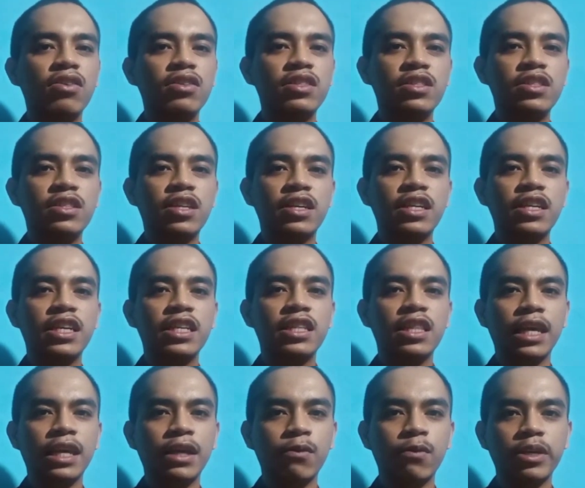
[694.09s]
on the
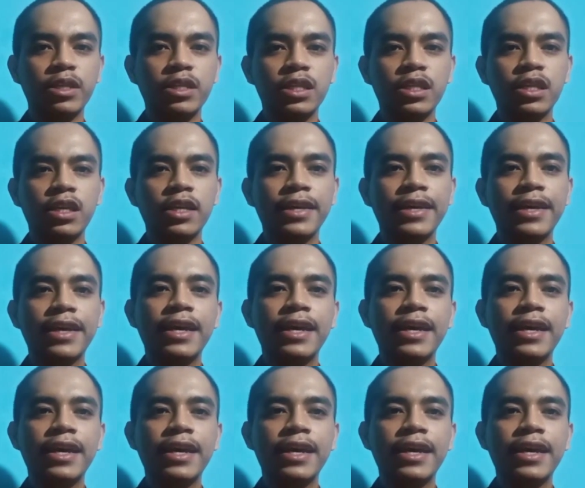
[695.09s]
target language,